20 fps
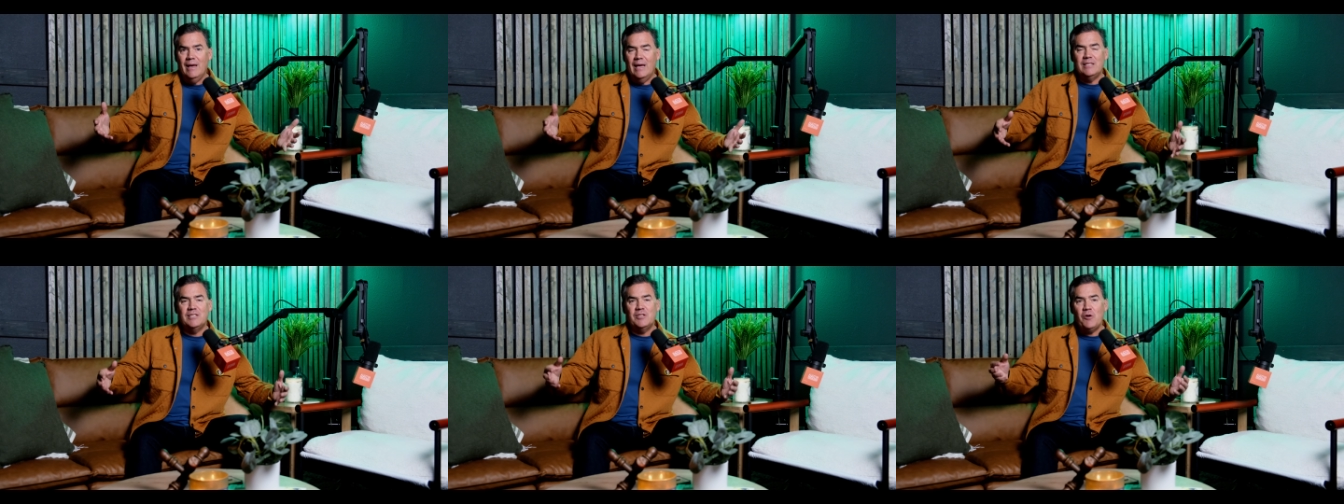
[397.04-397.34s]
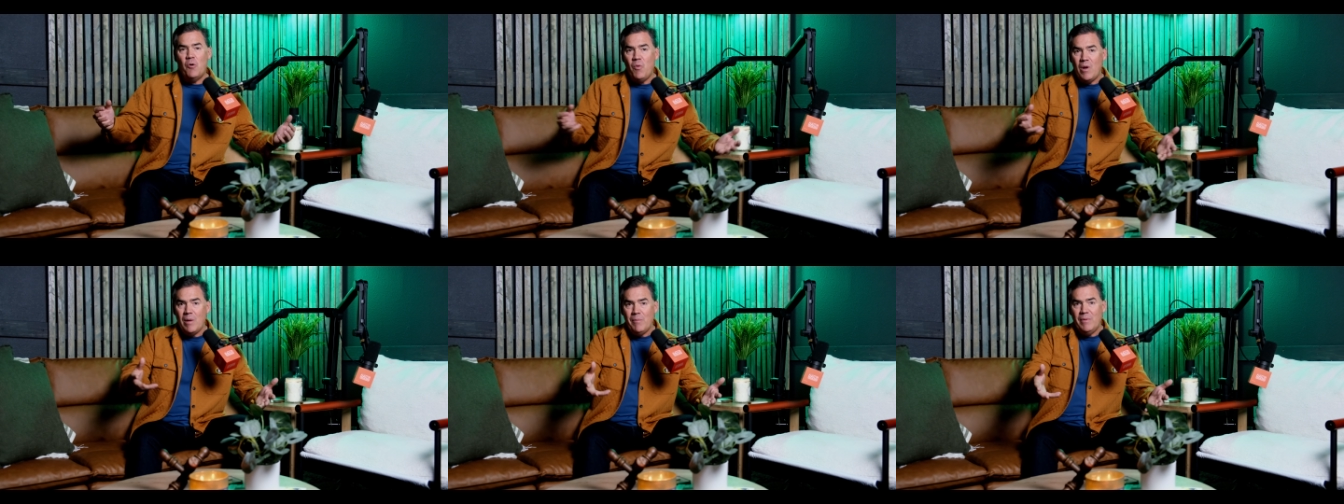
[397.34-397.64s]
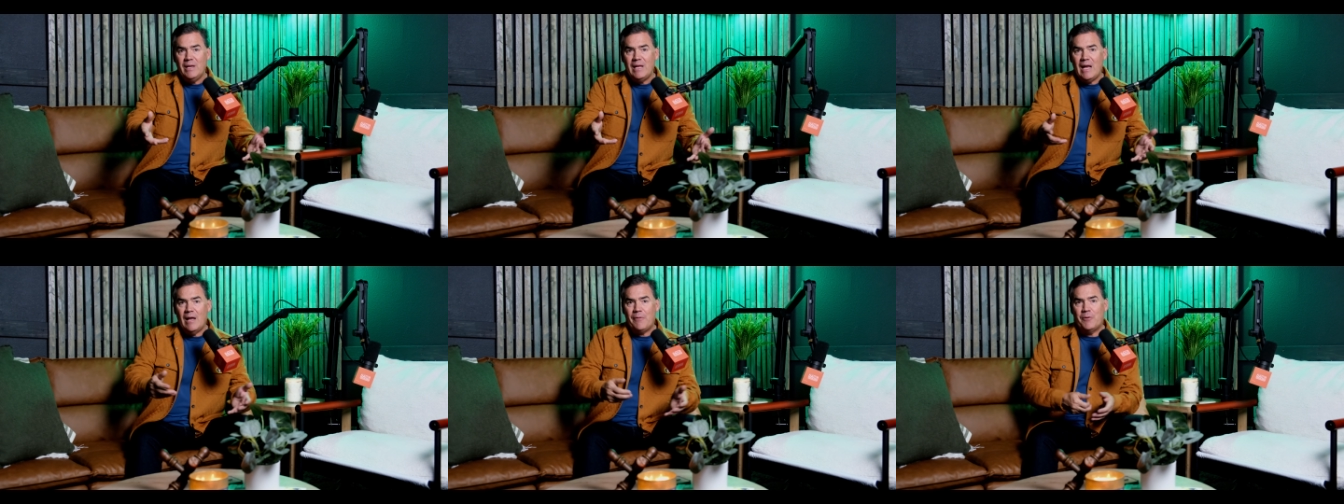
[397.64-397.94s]
And so
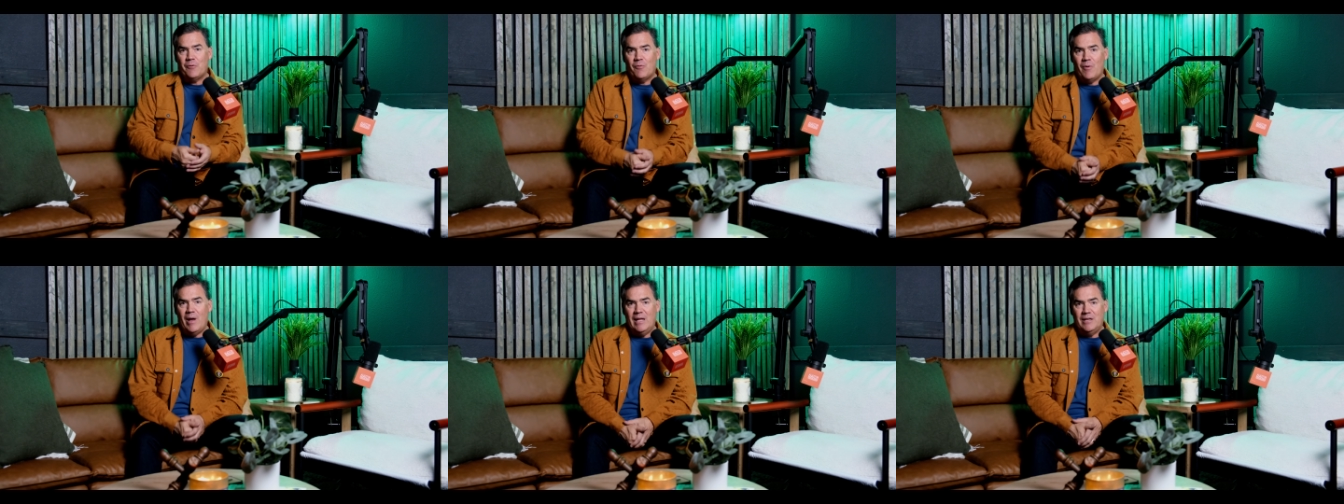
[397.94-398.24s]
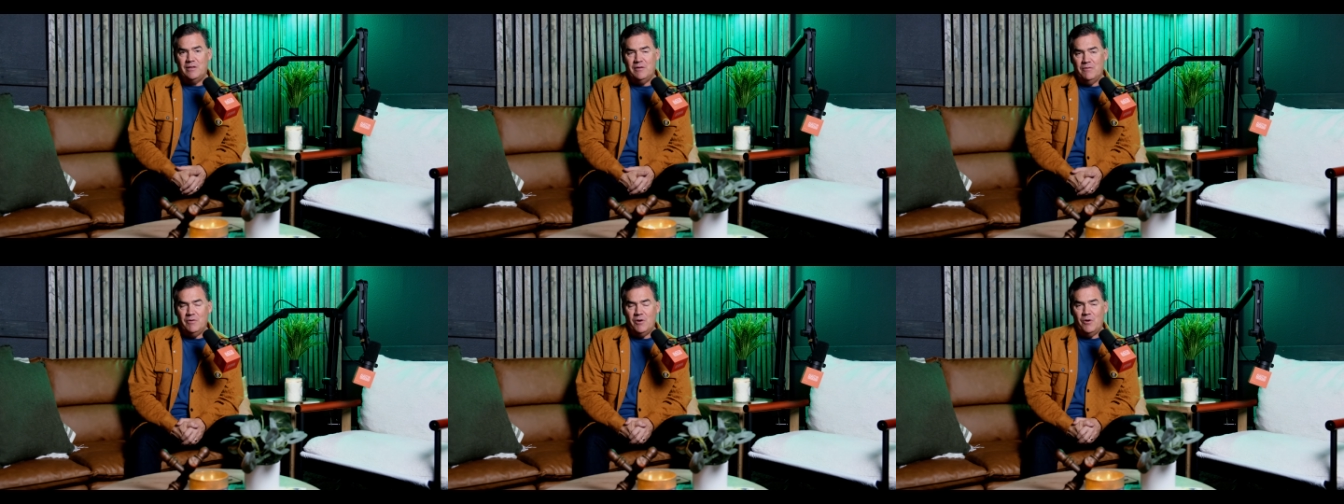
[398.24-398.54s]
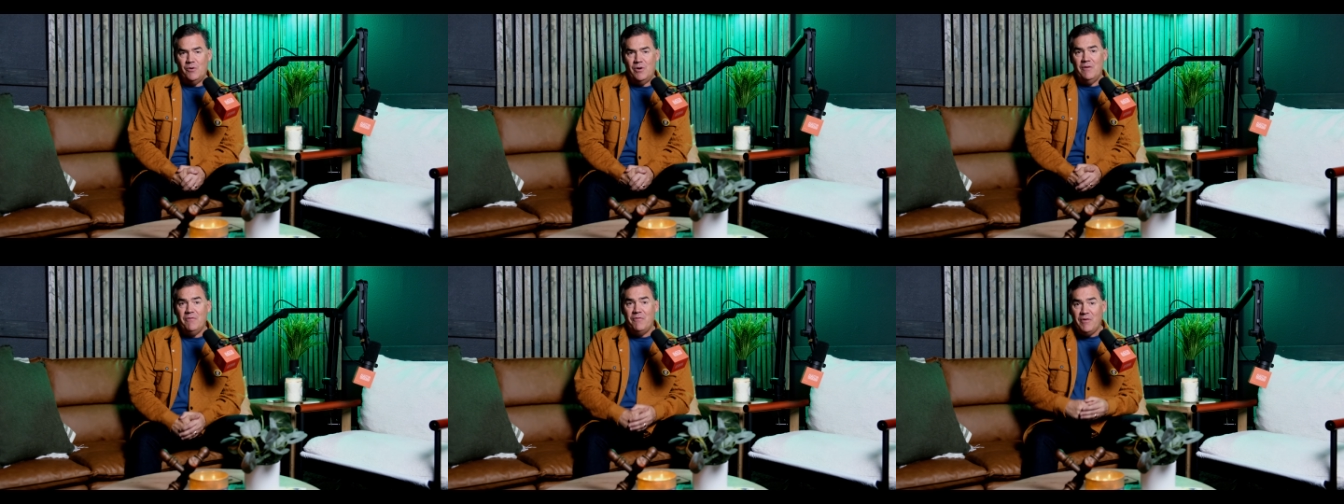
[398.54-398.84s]
women got the right to
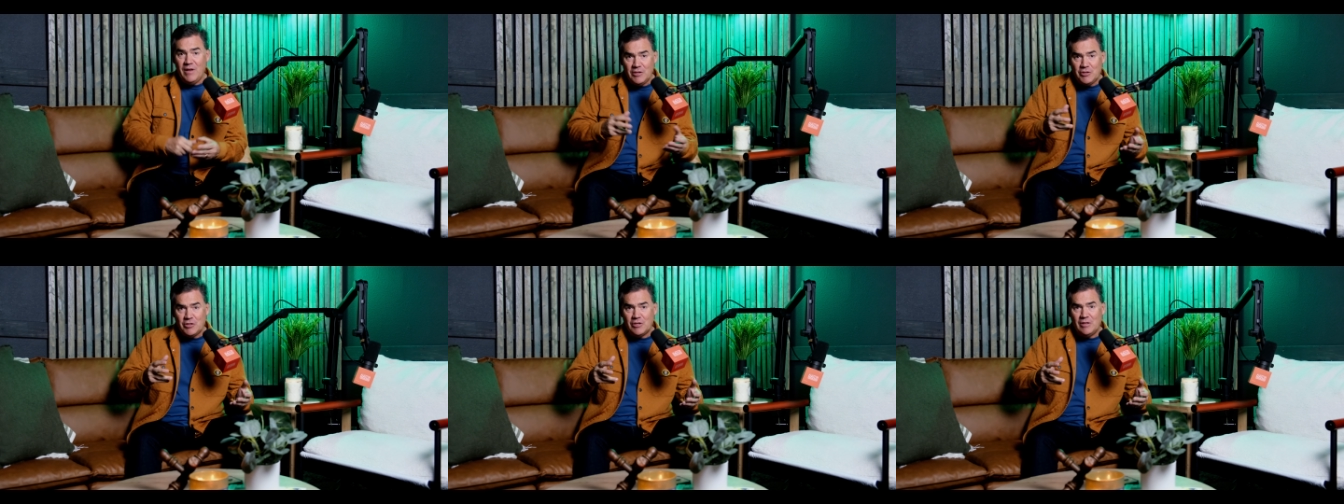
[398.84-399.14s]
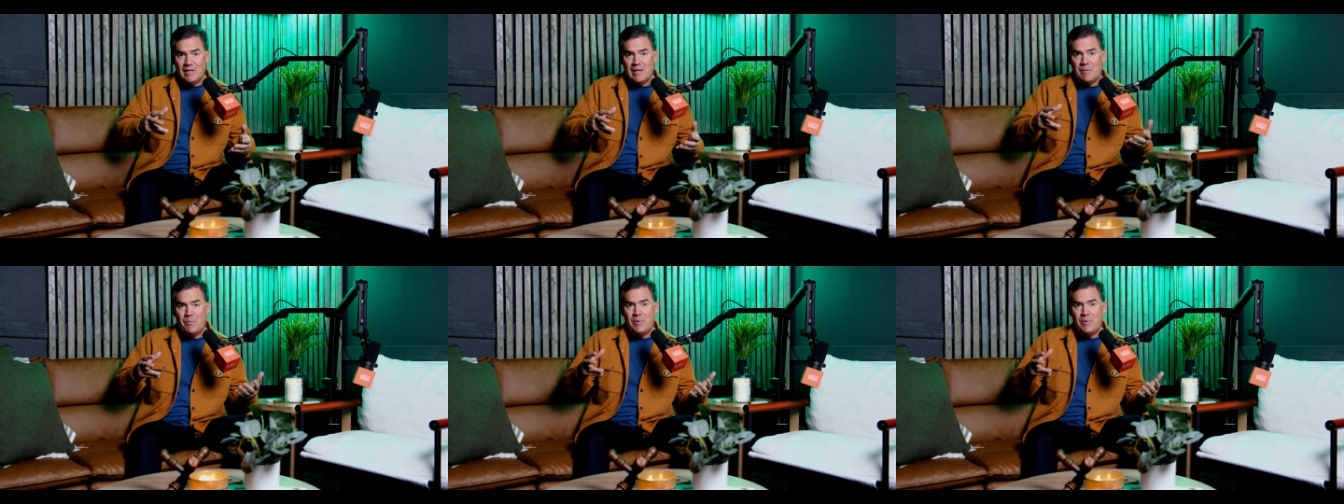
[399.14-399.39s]
vote. Eventually,